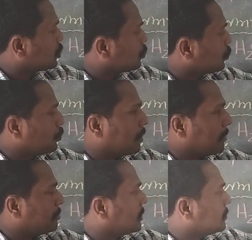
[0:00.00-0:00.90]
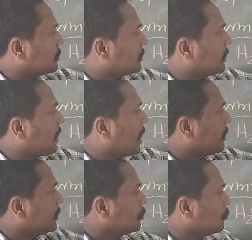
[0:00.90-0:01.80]
these two represent
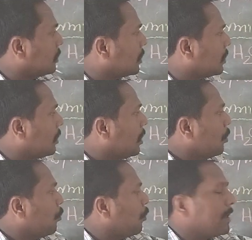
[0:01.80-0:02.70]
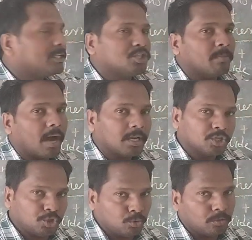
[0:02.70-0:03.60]
regarding to the OH
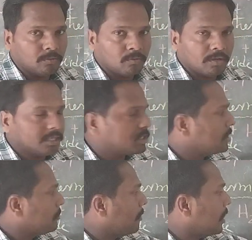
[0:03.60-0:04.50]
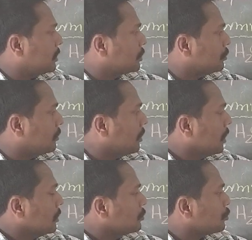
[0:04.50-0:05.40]
molecule.
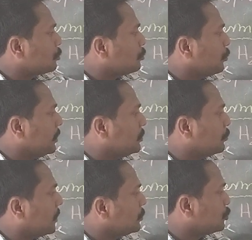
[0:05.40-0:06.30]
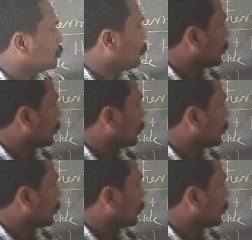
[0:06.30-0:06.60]
So 2 into 1 2,